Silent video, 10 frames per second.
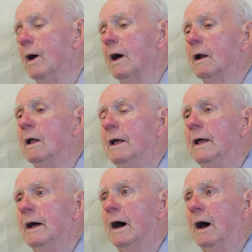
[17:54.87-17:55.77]
Well,
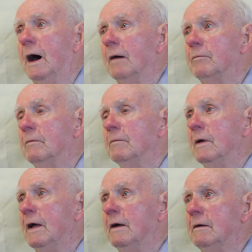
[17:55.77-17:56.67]

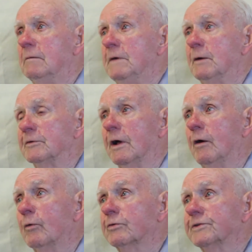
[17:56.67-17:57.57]
it was an
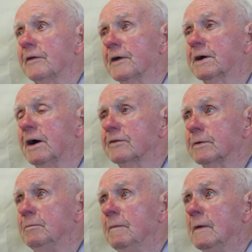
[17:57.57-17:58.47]
old Southern
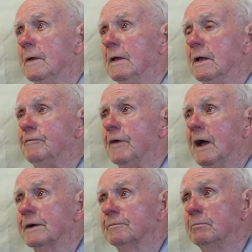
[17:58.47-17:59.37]
custom. If you
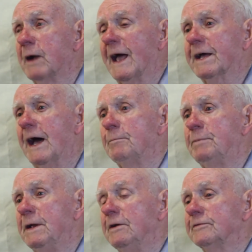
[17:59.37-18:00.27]
had black-eyed
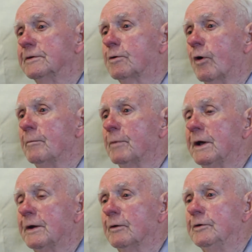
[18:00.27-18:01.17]
peas and
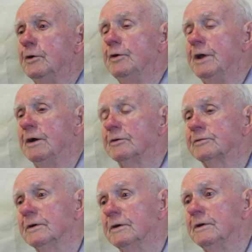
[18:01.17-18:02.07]
cornbread on New
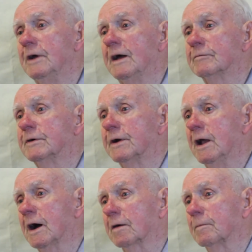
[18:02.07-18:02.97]
Year's, you have good
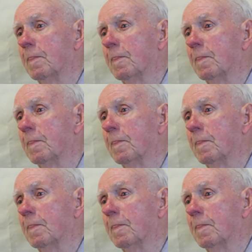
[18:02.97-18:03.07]
luck.